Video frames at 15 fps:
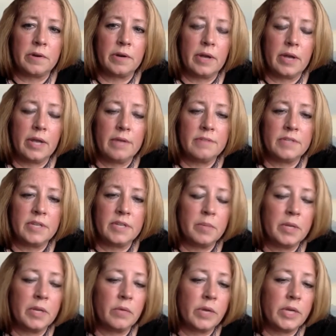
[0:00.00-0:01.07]
Has
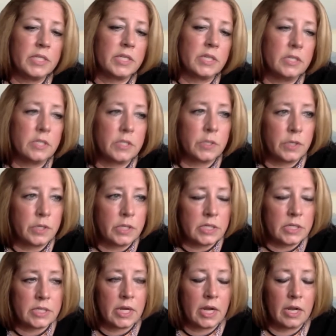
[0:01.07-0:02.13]
anybody raised
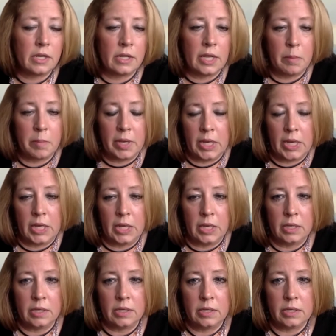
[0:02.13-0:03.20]
concerns that they may
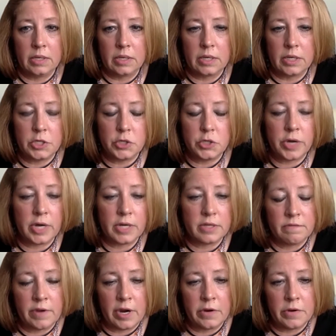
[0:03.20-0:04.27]
contract the
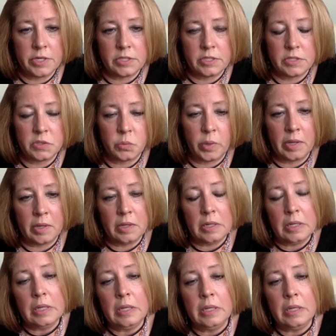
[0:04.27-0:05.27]
virus as well?